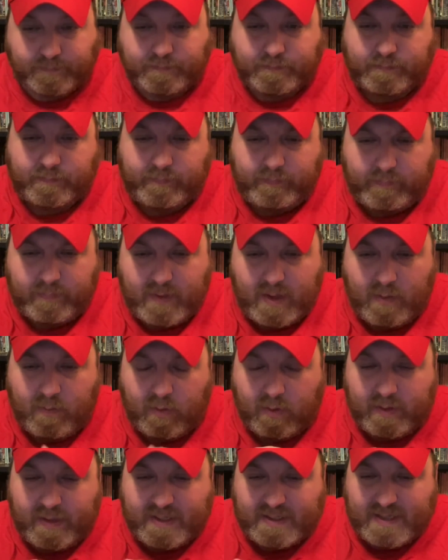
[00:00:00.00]
What
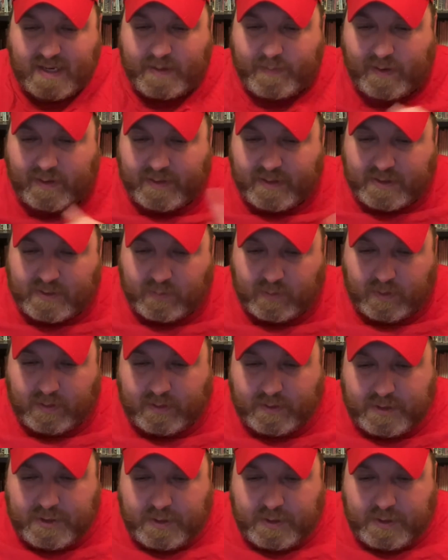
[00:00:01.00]
do they say about this one?